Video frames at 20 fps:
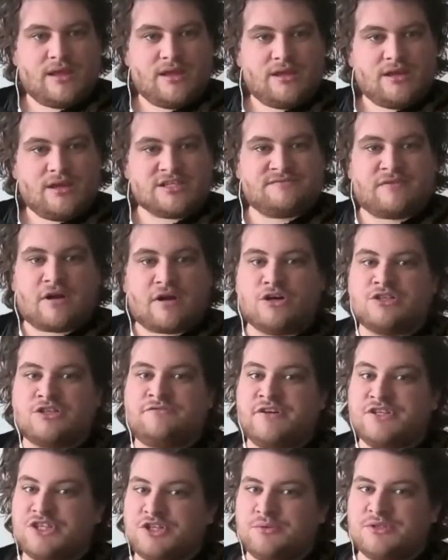As far as
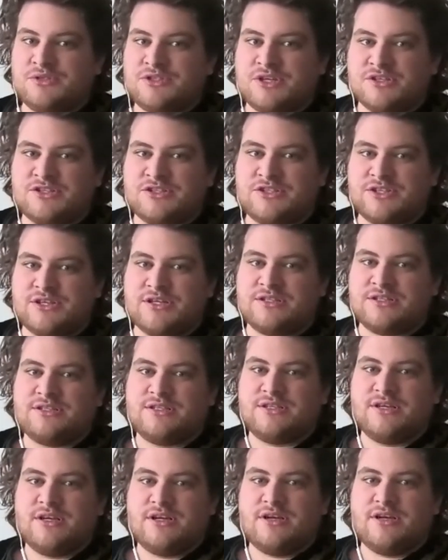Fisher was concerned,
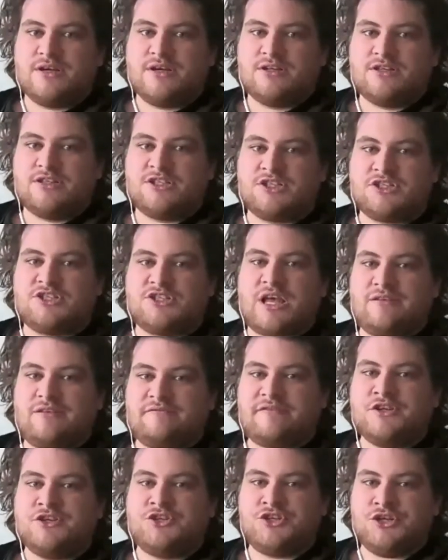to self
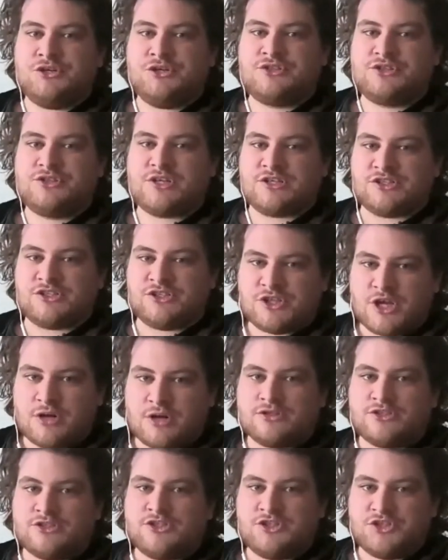induce a
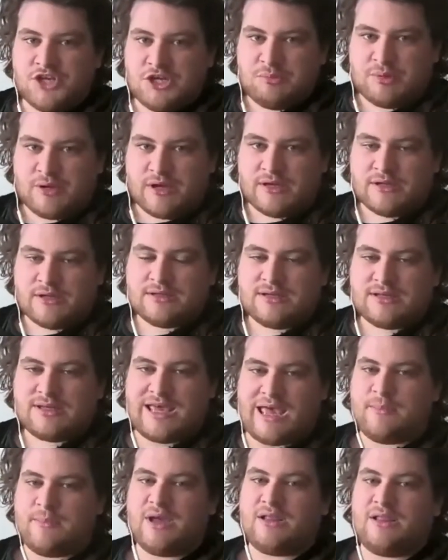stoned stupor,
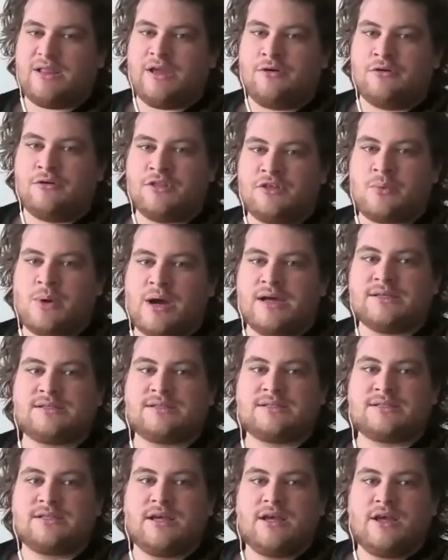chemically or
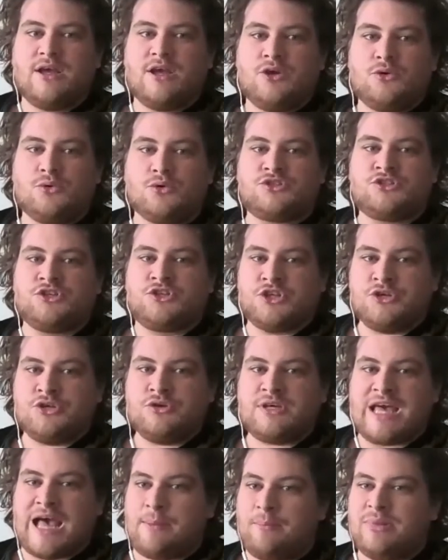otherwise, was to do
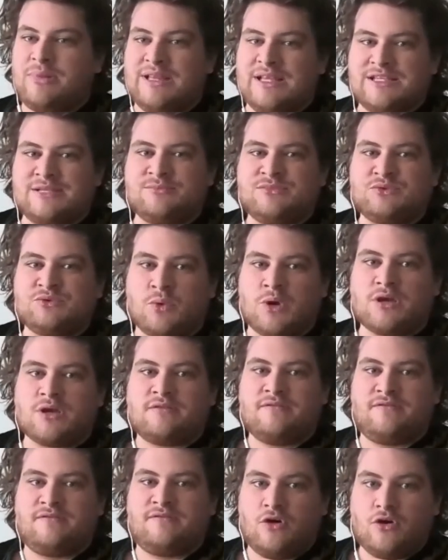capitalism's work
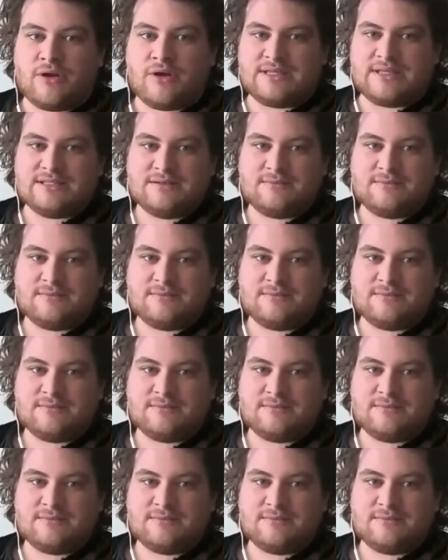for it,